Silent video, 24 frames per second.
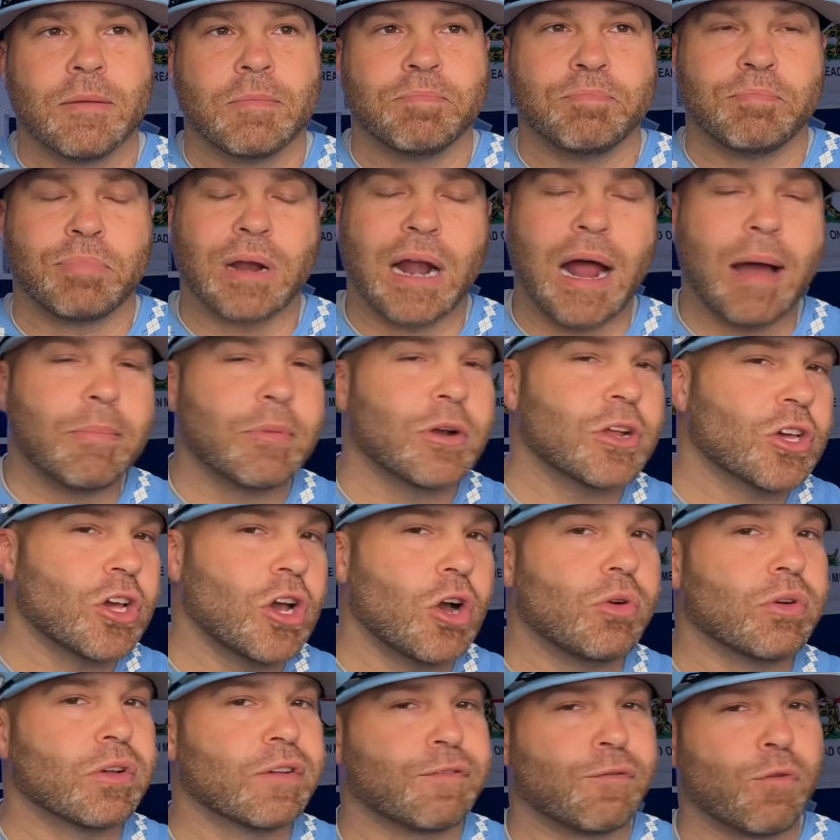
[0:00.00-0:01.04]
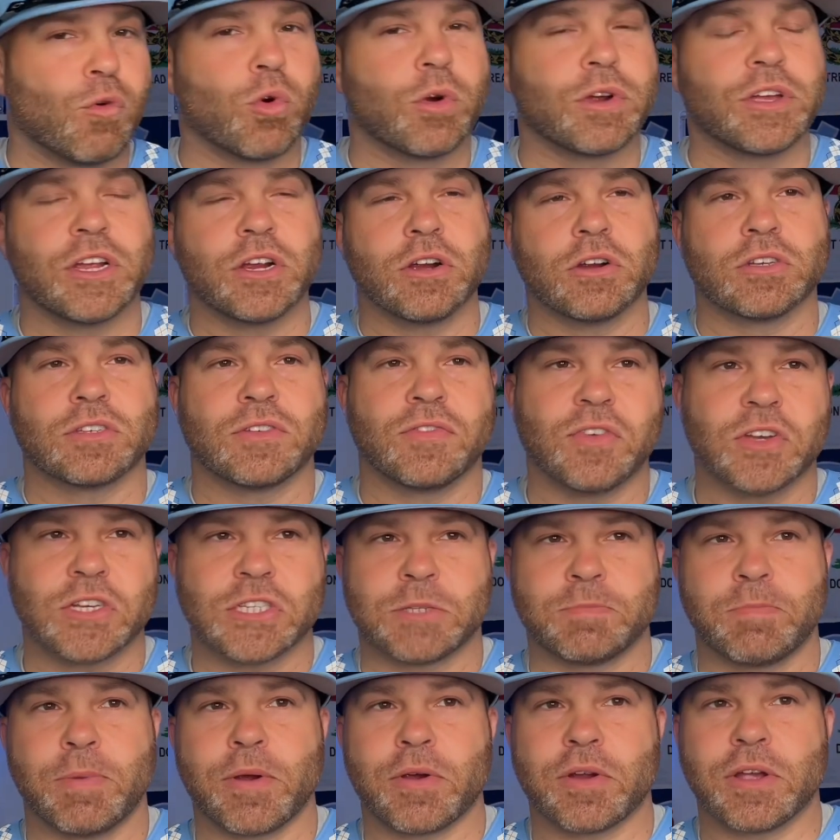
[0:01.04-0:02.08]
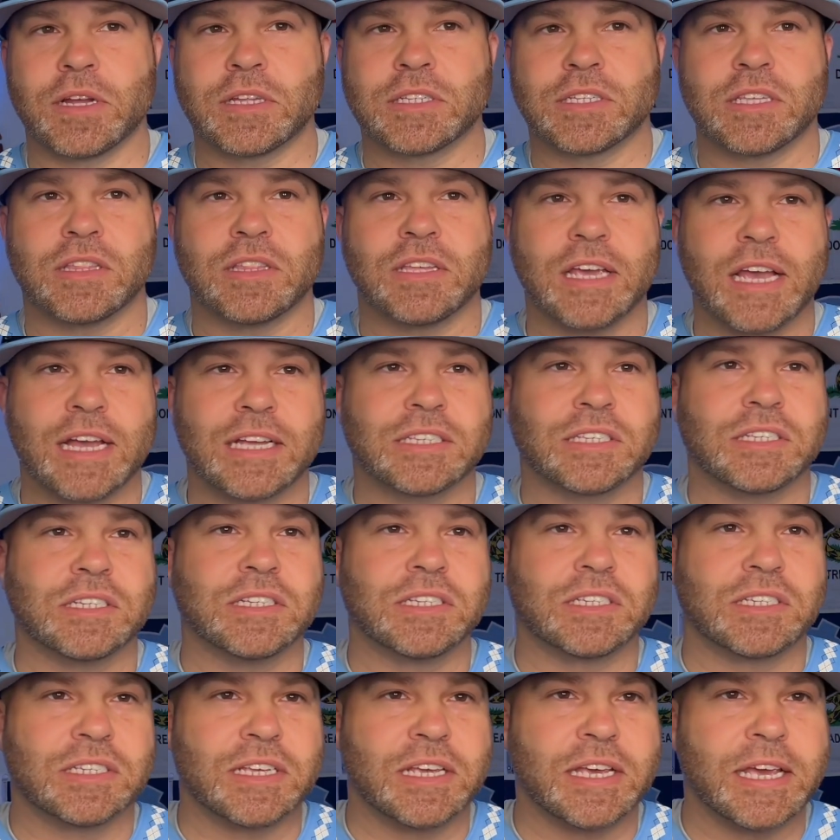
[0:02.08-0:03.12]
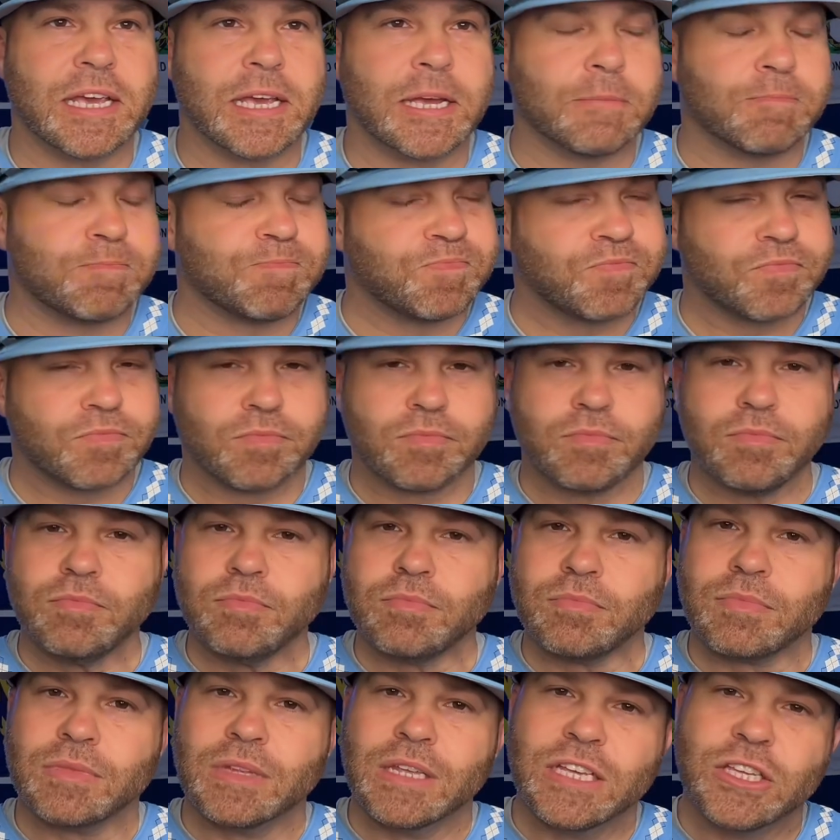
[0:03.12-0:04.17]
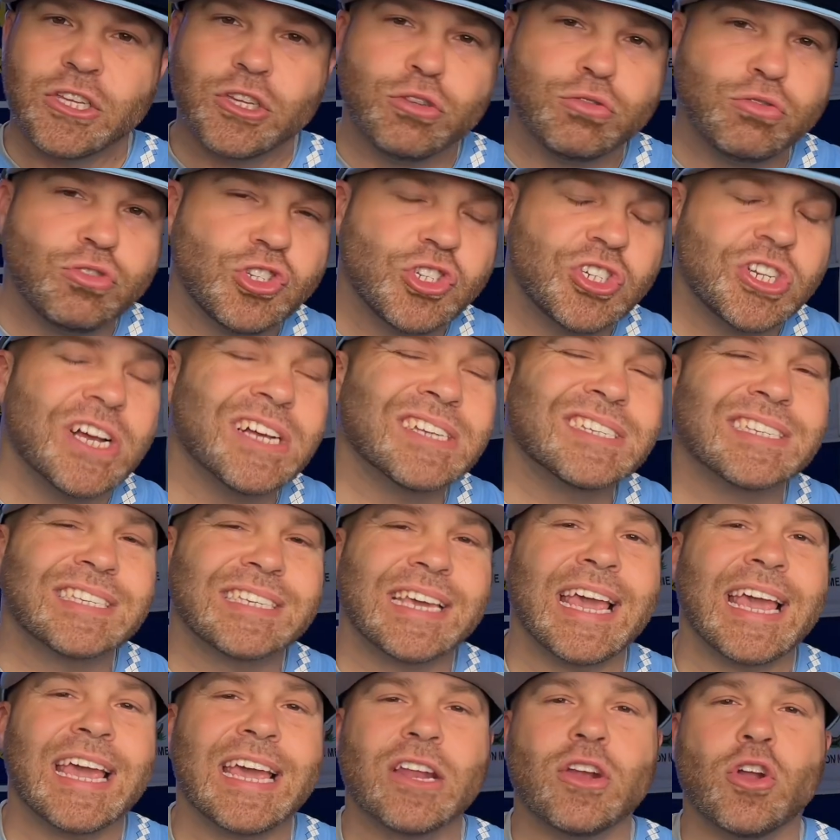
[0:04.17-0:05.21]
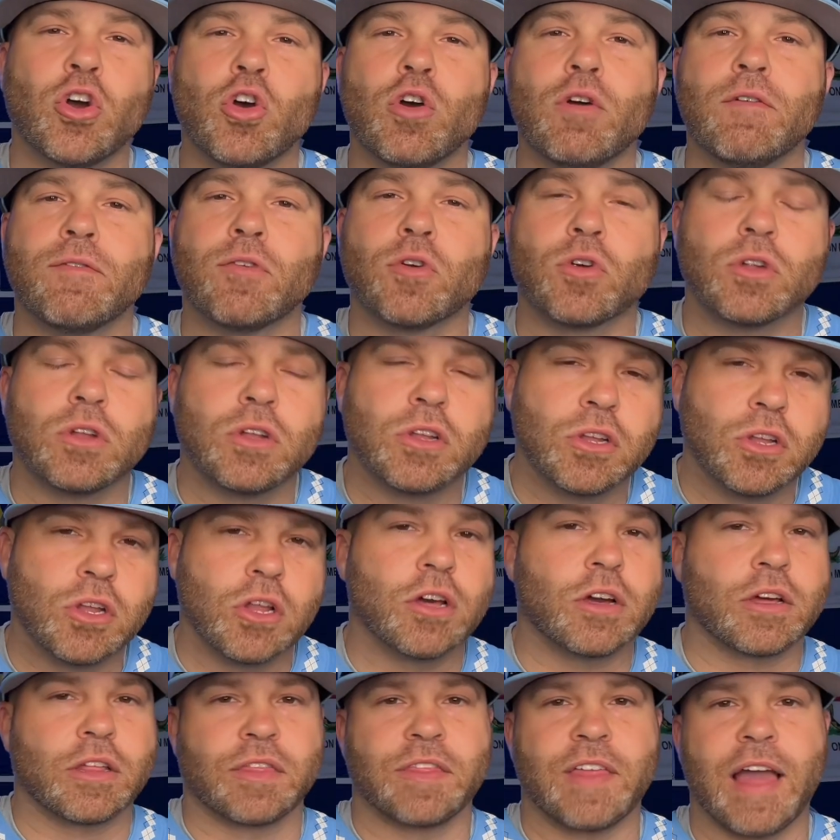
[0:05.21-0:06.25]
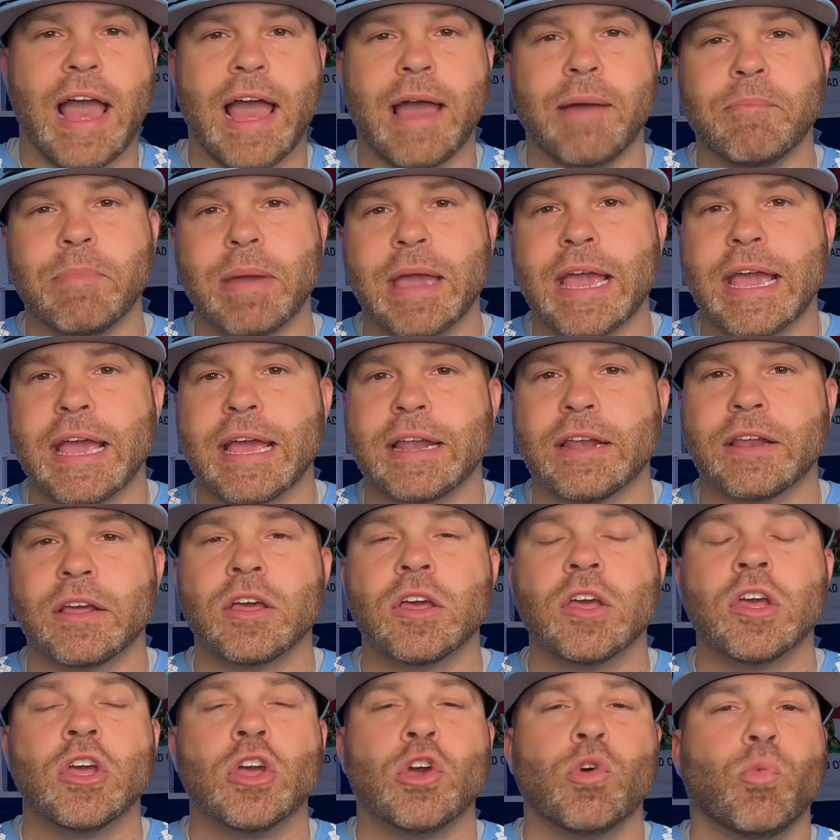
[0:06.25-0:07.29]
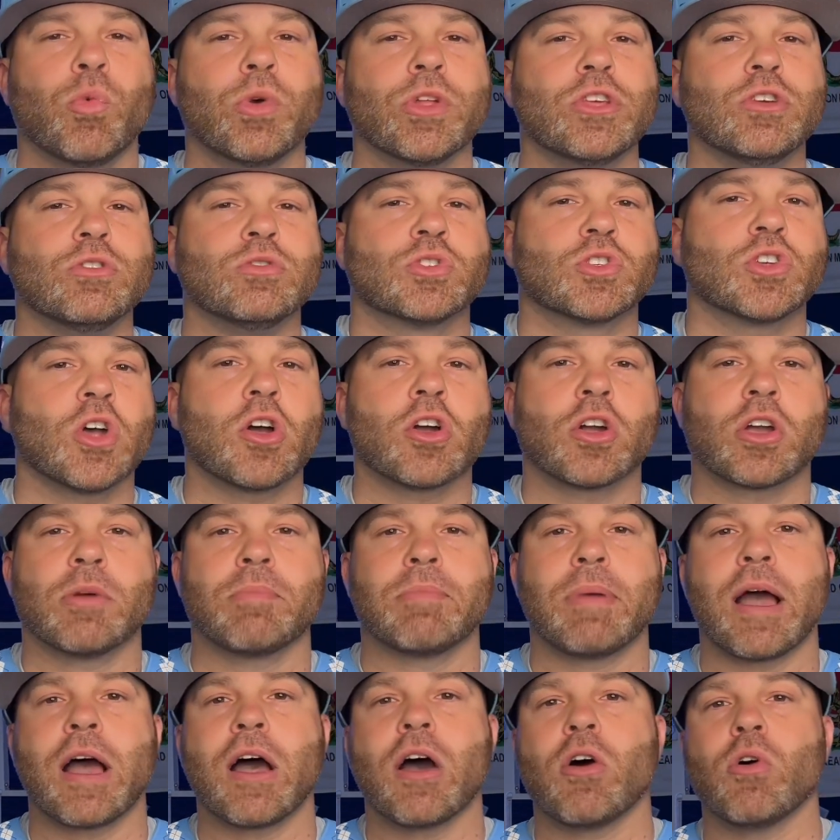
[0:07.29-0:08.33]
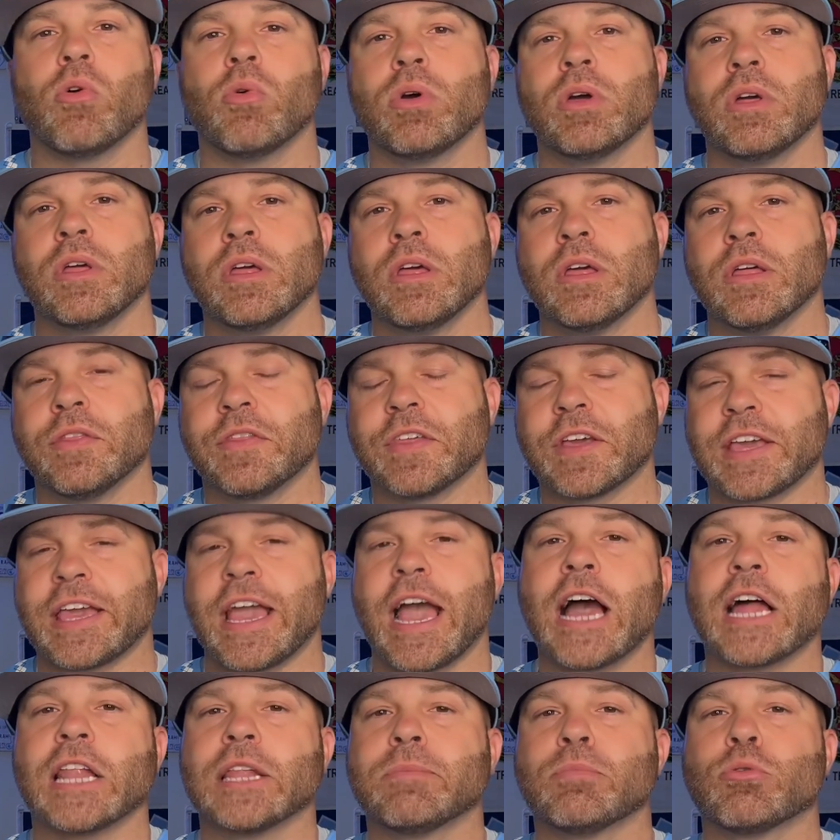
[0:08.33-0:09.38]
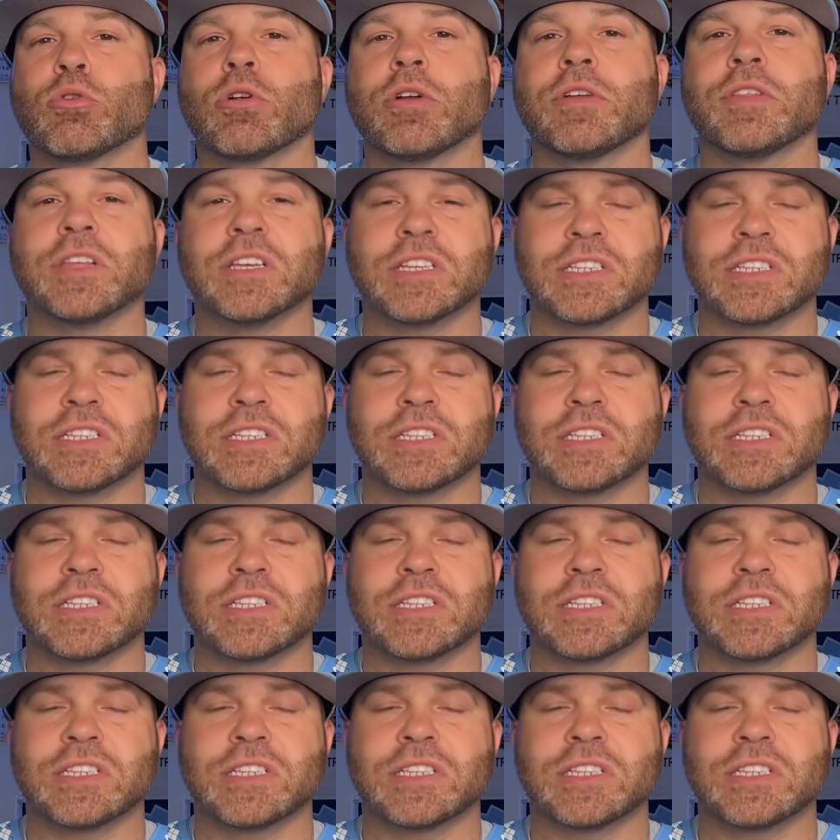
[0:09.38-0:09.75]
But I'm going to go with 4 years of experience in the SEC. You just can't overlook that, man, when you talk about the caliber and the